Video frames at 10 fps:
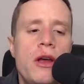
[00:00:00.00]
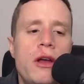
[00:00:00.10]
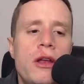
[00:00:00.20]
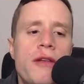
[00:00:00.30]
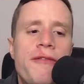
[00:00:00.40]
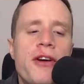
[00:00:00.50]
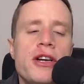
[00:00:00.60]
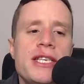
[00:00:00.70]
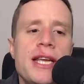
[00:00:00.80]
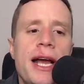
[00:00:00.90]
the
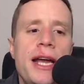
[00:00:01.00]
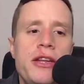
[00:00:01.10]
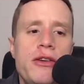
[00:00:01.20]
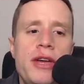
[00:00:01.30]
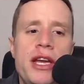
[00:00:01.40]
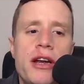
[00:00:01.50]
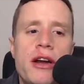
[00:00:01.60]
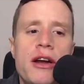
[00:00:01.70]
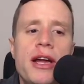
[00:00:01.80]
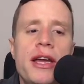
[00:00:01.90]
first thing I do
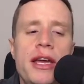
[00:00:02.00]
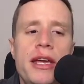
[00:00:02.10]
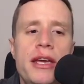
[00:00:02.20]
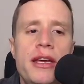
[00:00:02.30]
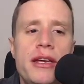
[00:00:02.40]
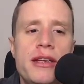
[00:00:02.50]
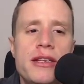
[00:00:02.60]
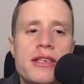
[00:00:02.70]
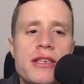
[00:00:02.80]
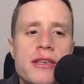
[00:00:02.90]
here
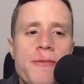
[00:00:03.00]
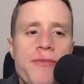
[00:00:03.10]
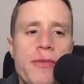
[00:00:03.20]
is